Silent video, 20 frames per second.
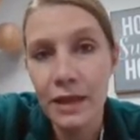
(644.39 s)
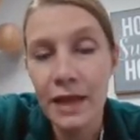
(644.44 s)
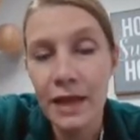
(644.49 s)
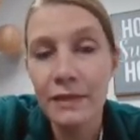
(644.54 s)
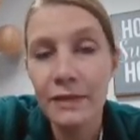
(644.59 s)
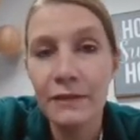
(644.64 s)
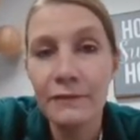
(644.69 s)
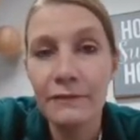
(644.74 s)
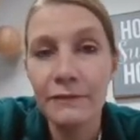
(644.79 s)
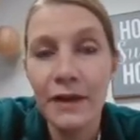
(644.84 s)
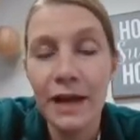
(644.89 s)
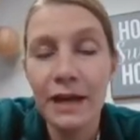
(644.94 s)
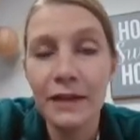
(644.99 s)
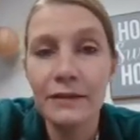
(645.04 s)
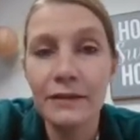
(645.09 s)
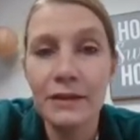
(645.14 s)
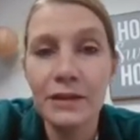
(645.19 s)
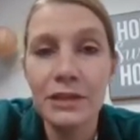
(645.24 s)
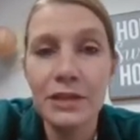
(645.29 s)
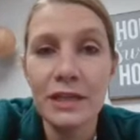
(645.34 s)
And the
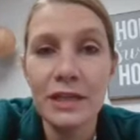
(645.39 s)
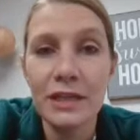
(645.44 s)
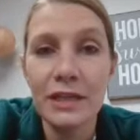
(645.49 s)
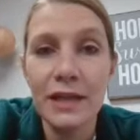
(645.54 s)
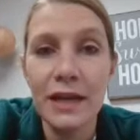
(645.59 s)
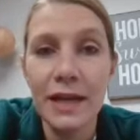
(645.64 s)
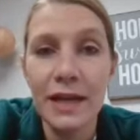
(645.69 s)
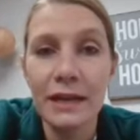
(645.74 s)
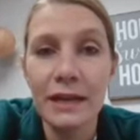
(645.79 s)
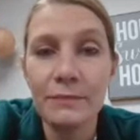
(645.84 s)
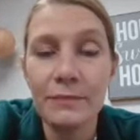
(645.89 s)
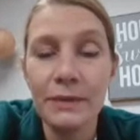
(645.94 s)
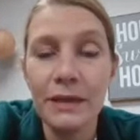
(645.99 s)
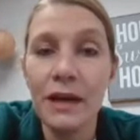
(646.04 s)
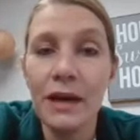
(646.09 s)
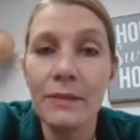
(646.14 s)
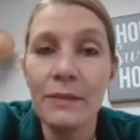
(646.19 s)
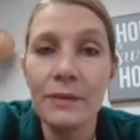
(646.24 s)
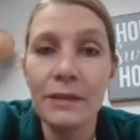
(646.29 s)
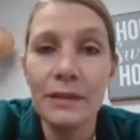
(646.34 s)
fact that she had
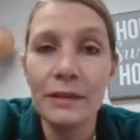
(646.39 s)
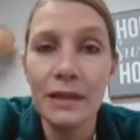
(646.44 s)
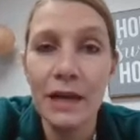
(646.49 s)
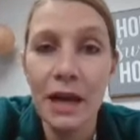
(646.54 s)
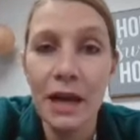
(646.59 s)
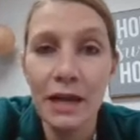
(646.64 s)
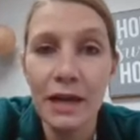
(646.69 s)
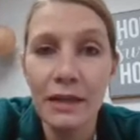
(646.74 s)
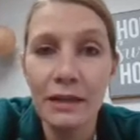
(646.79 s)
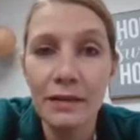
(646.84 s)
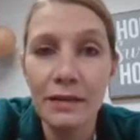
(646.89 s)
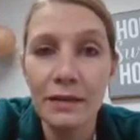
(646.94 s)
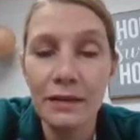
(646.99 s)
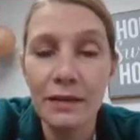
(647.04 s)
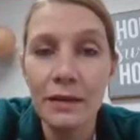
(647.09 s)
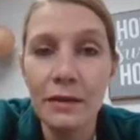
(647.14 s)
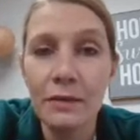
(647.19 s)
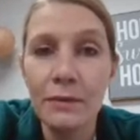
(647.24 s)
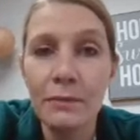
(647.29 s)
become a nun